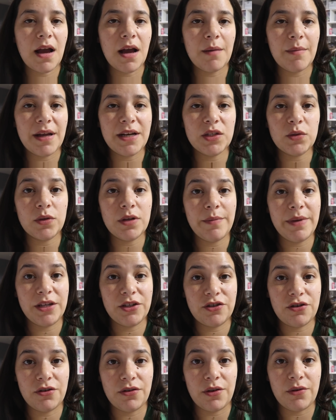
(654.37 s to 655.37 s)
um, I just wanna make
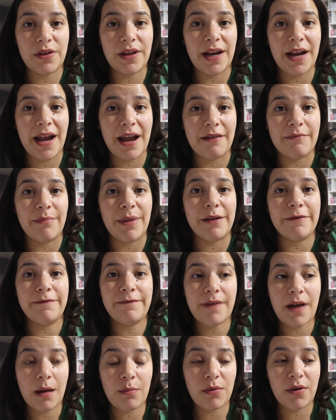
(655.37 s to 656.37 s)
sure though that I have my
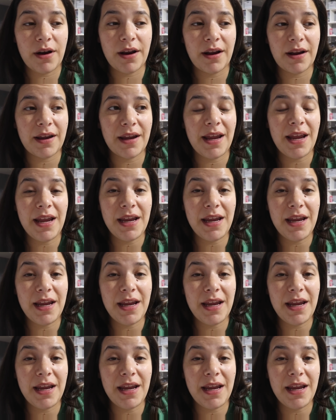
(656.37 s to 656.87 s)
fabric